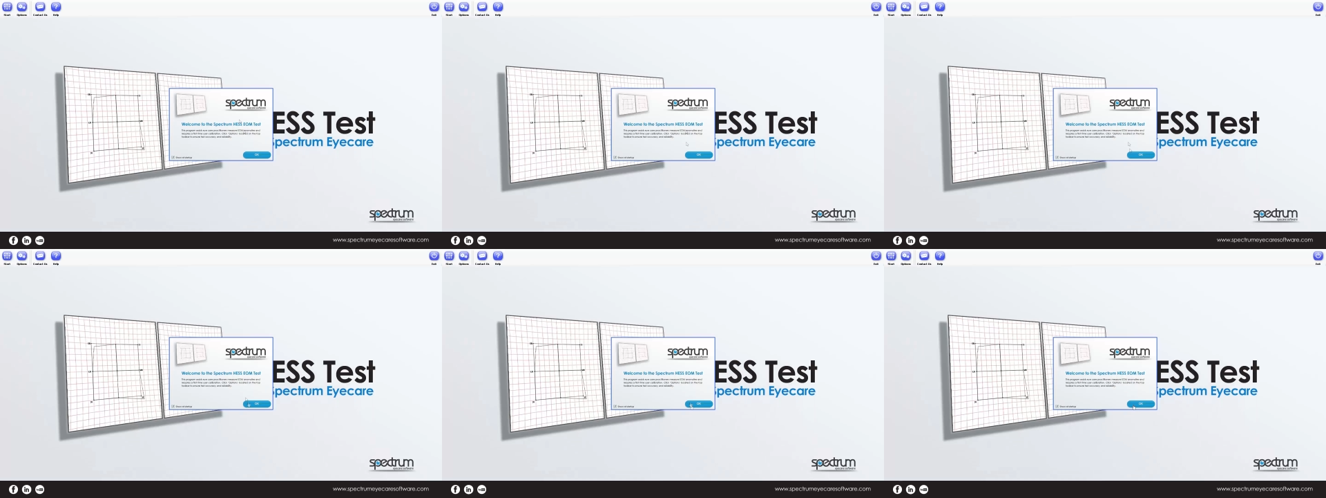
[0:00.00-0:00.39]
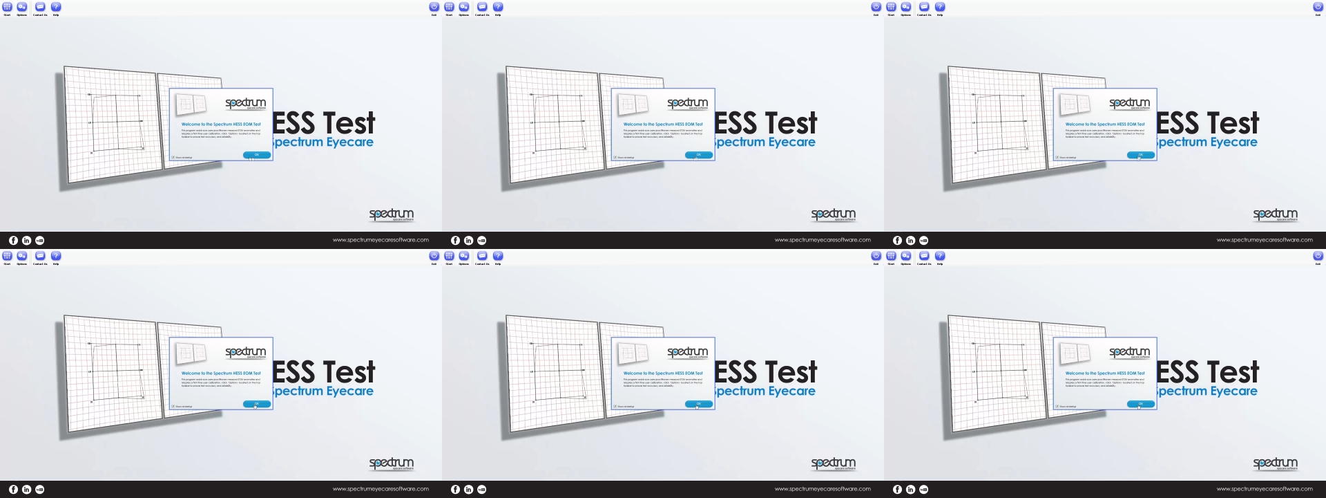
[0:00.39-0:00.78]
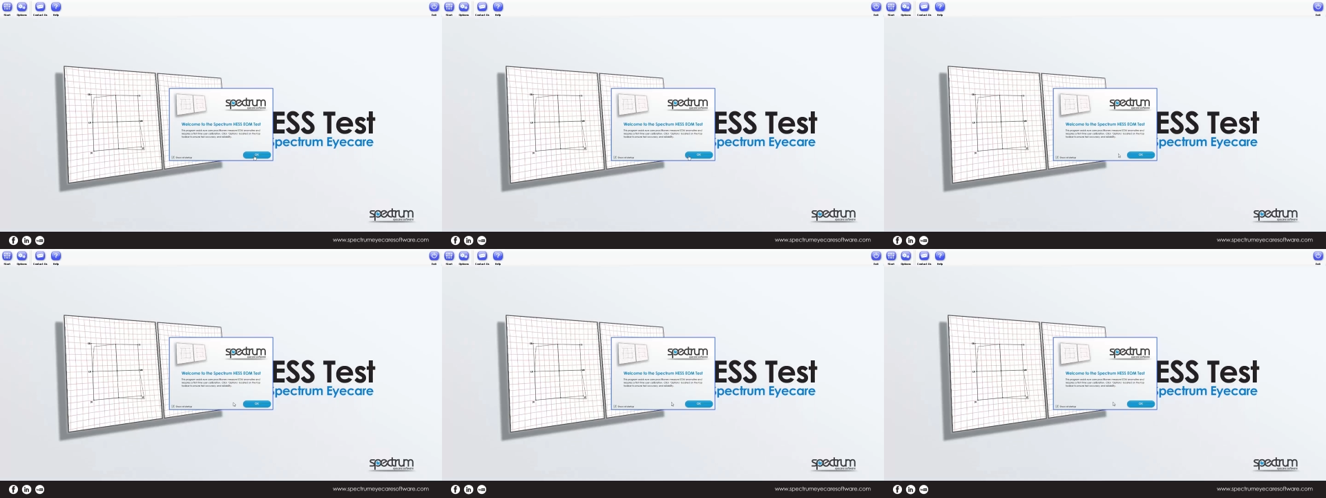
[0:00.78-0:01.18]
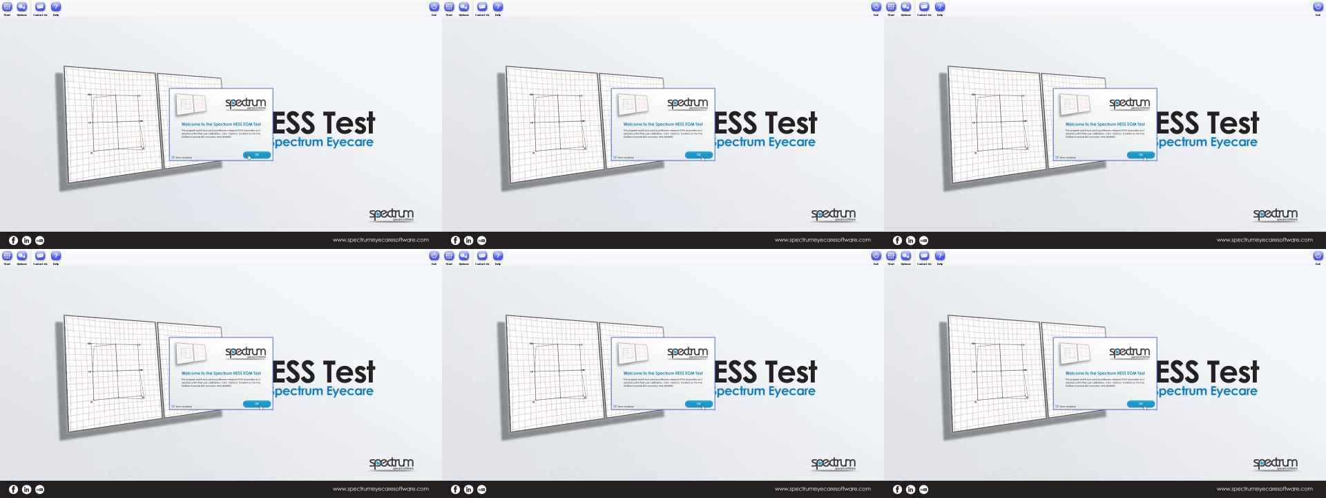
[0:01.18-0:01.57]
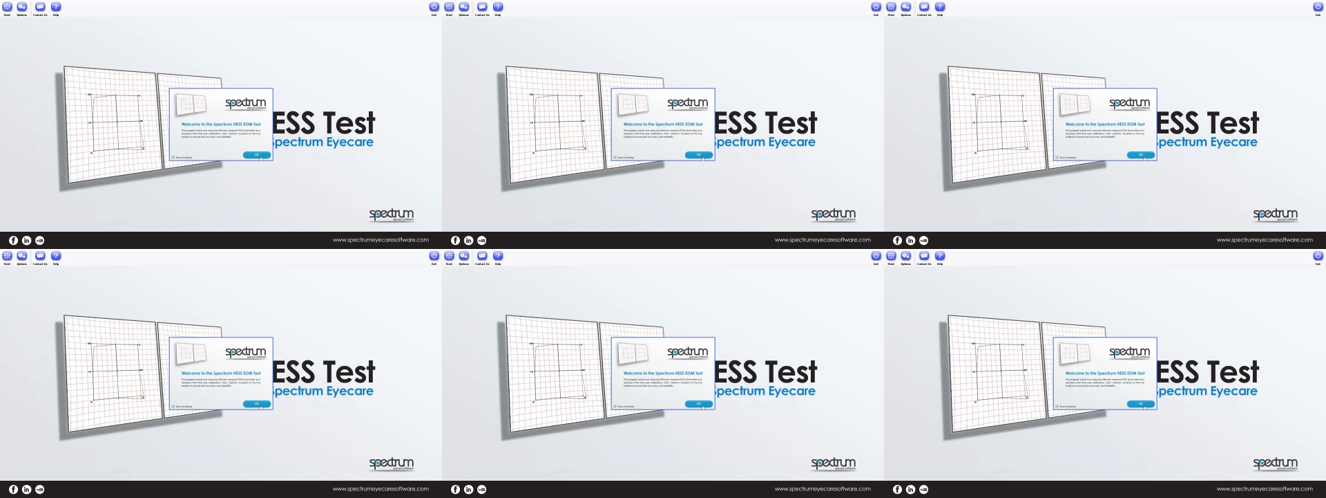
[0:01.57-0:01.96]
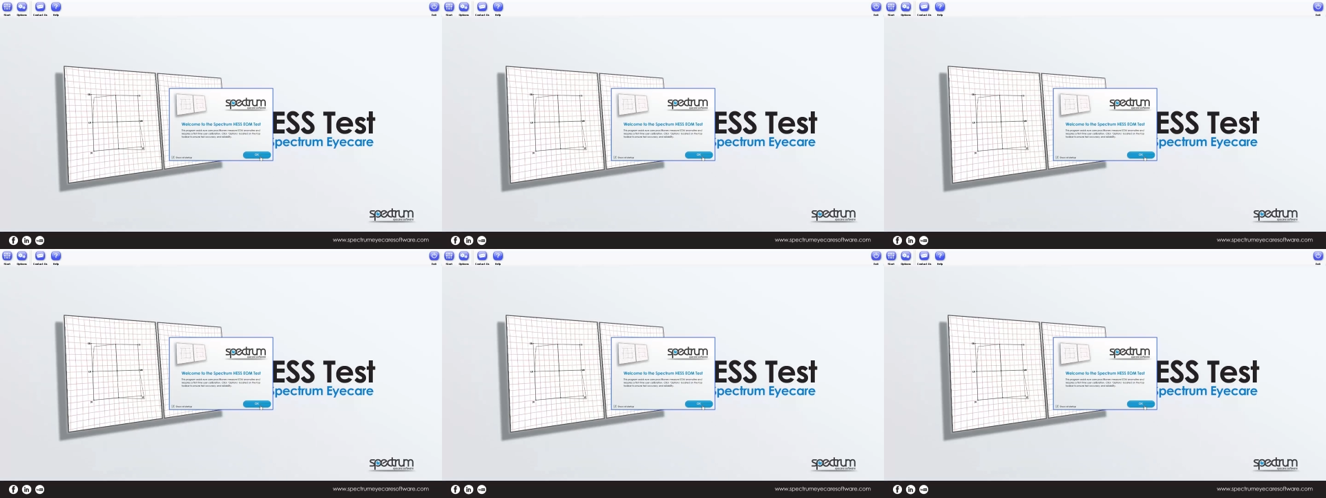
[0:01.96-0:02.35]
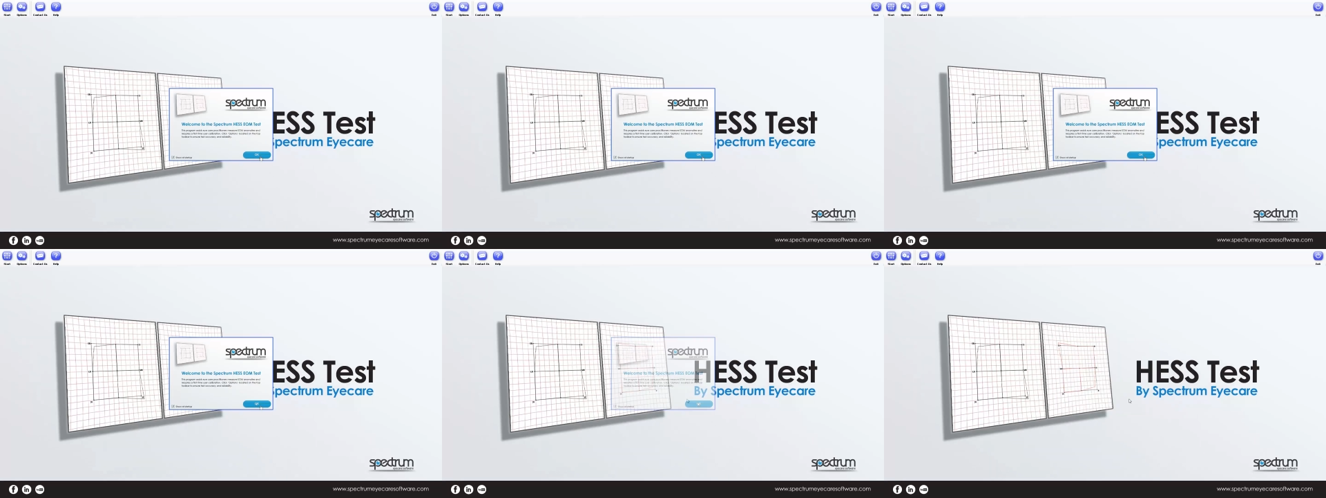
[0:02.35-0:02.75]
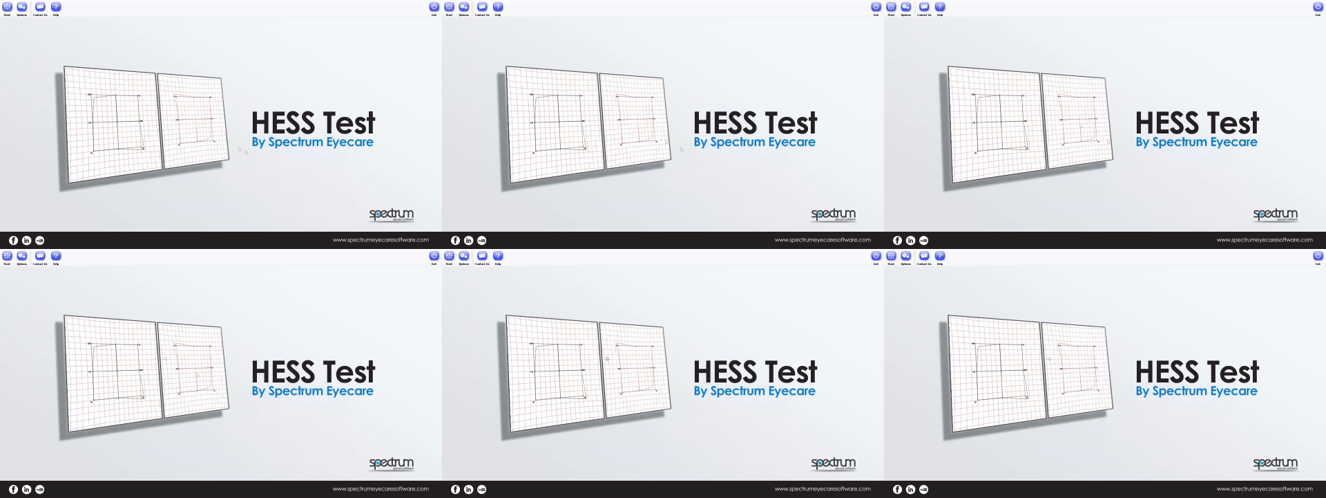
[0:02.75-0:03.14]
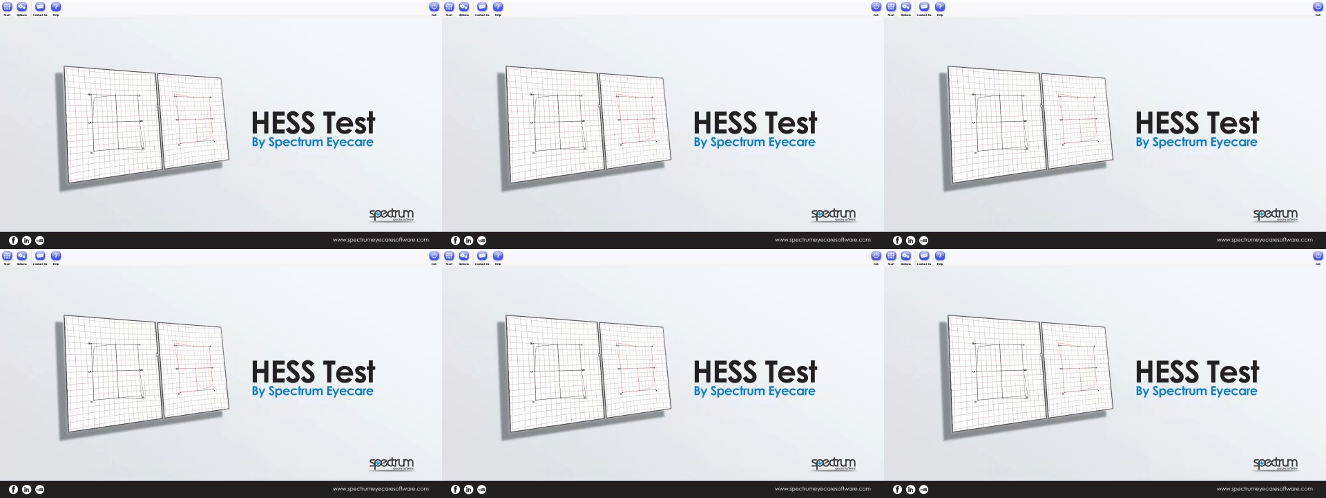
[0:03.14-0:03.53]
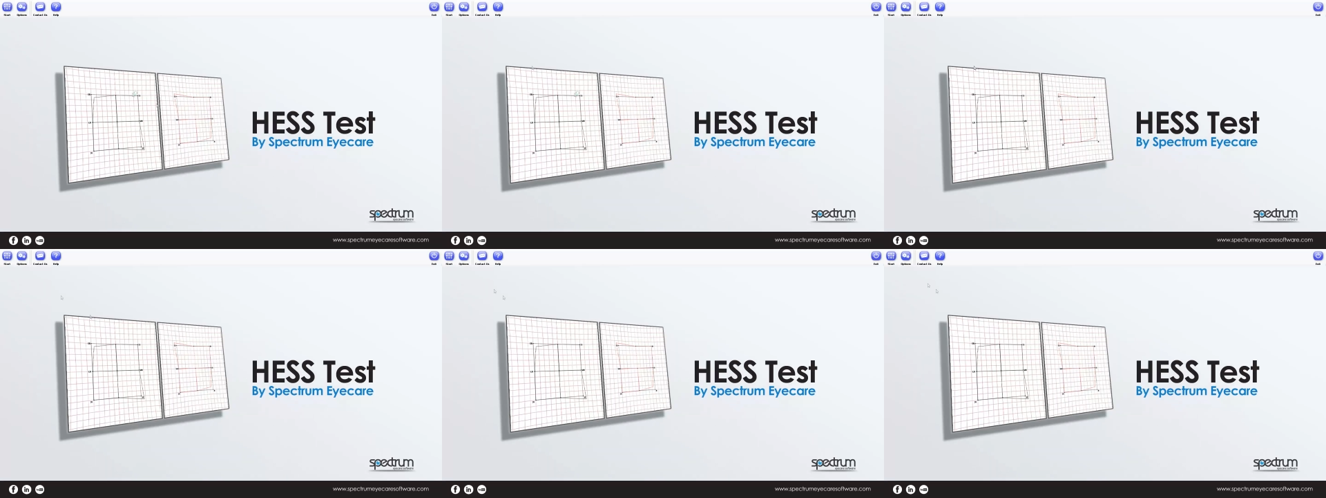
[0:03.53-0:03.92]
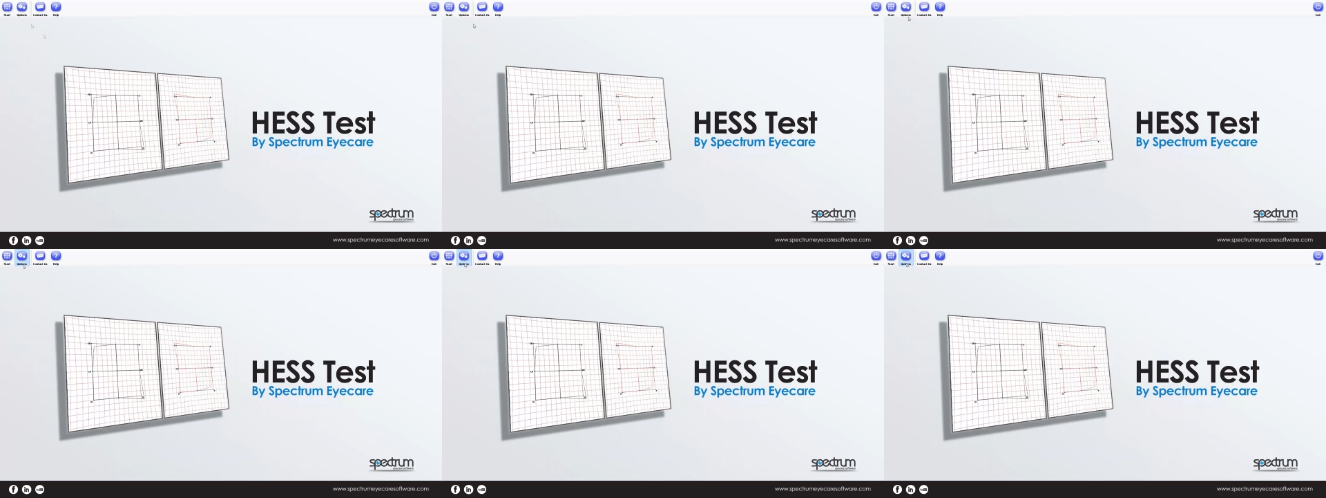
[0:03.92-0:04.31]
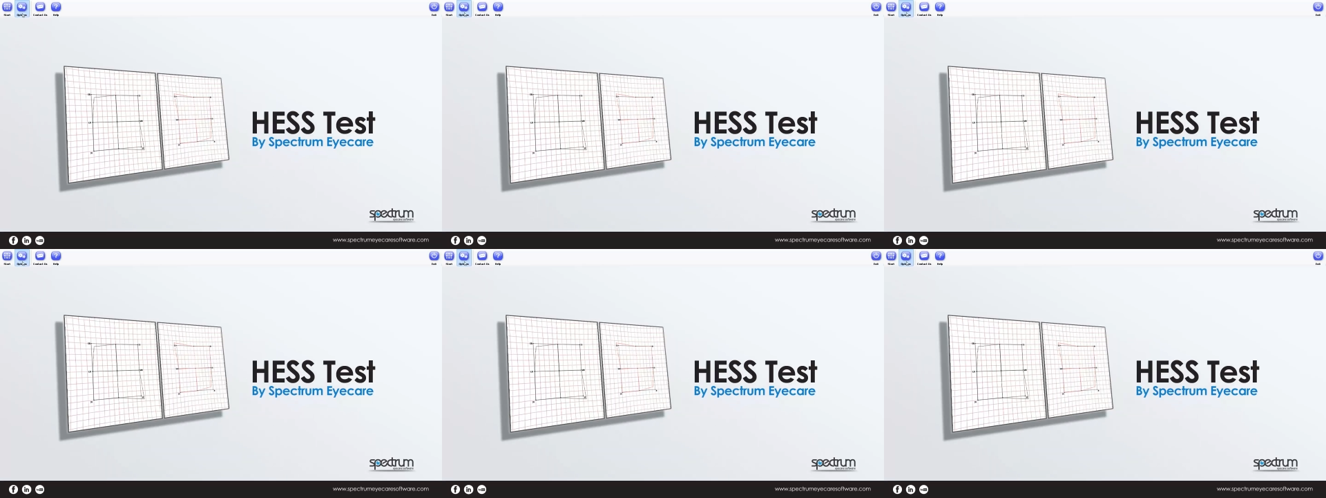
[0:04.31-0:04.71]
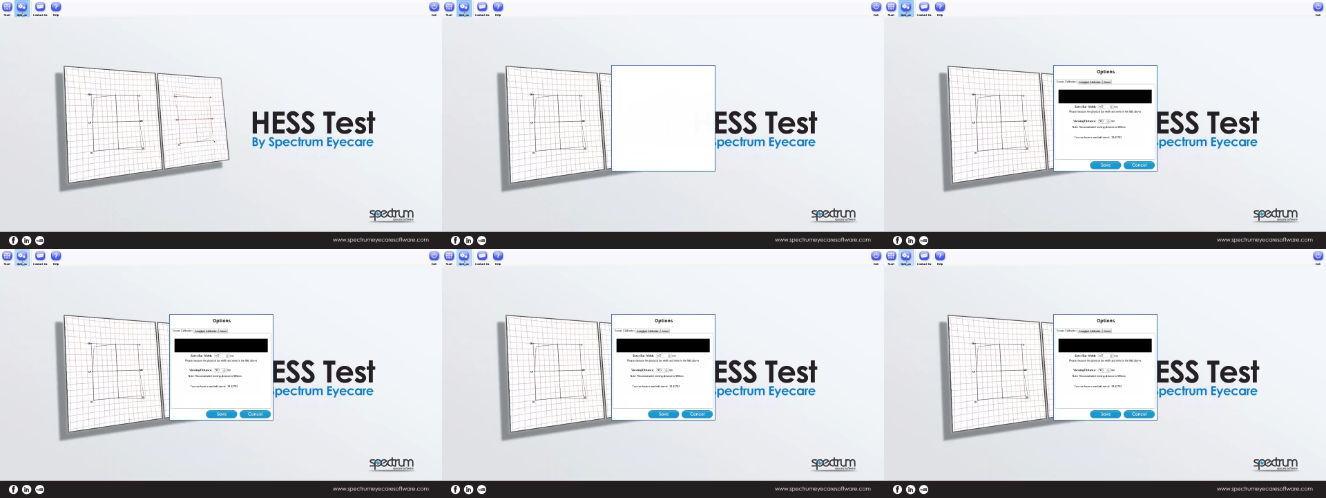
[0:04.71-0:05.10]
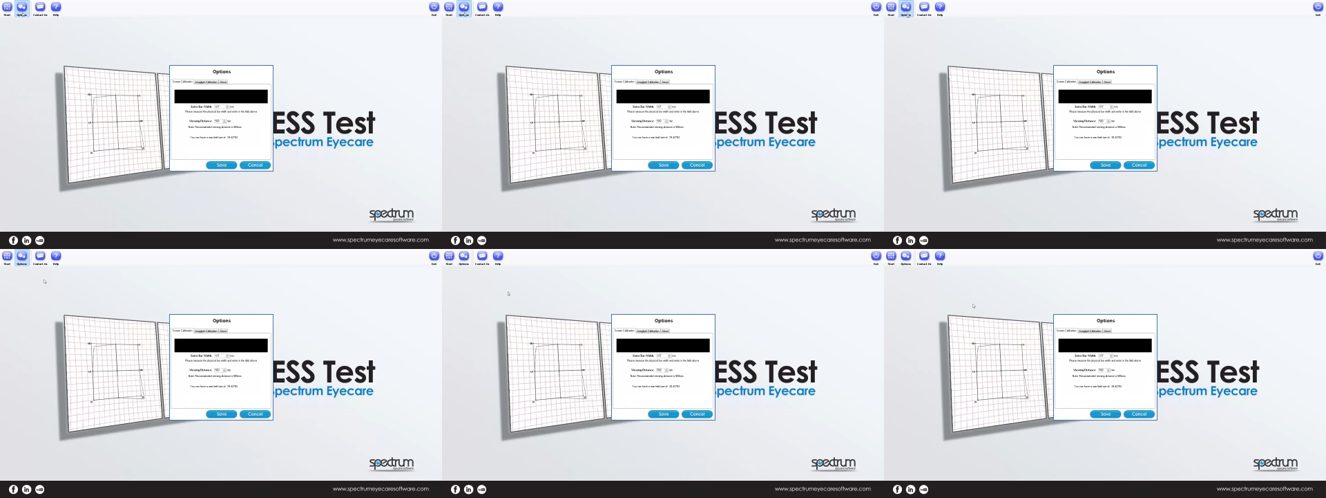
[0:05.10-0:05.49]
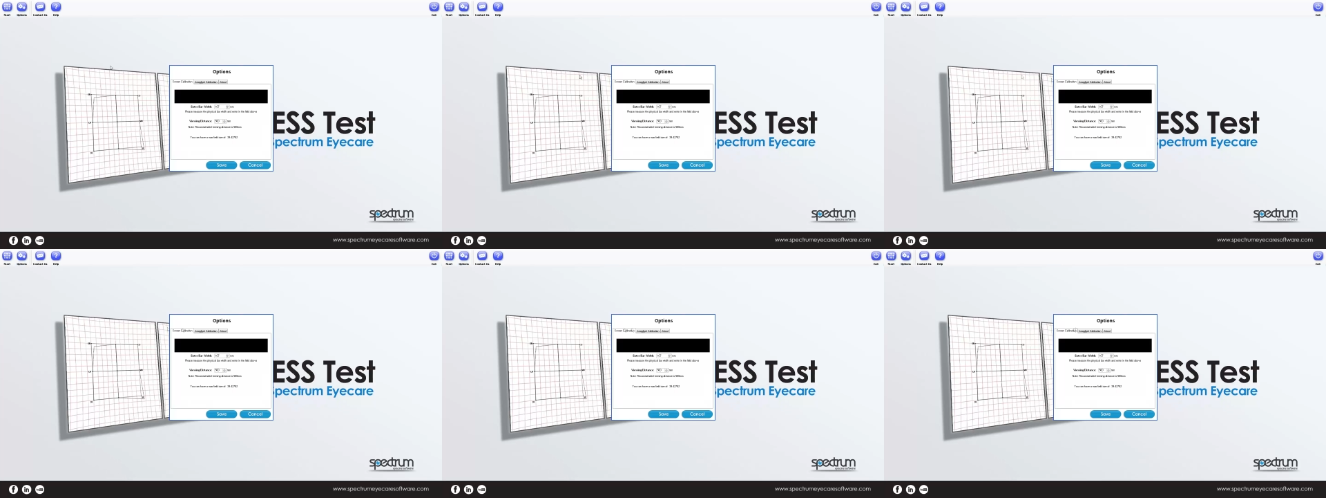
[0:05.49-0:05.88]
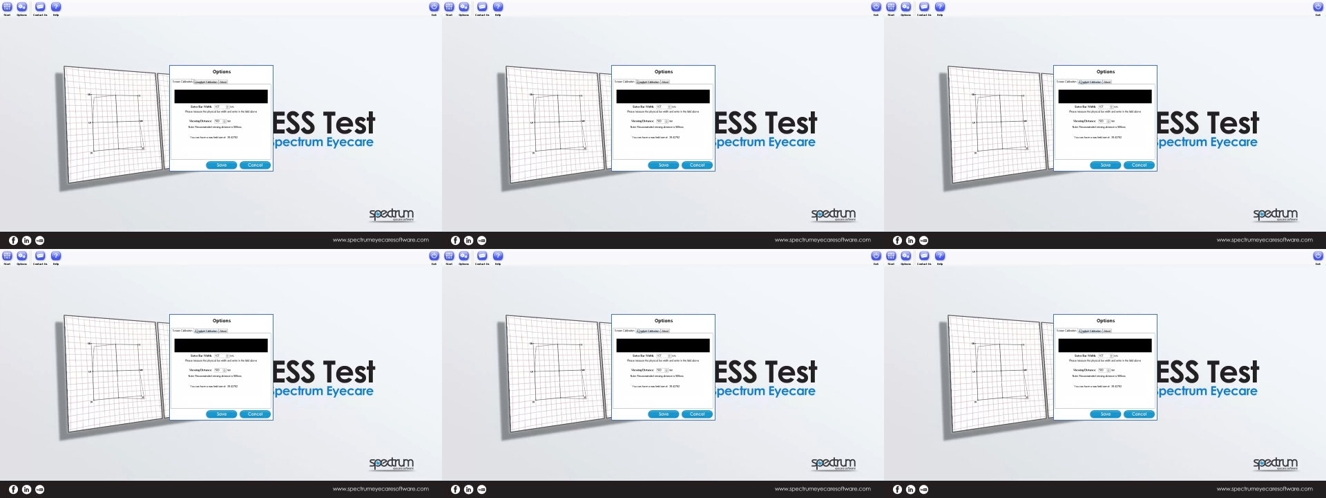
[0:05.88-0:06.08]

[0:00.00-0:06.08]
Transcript: (no speaker visible)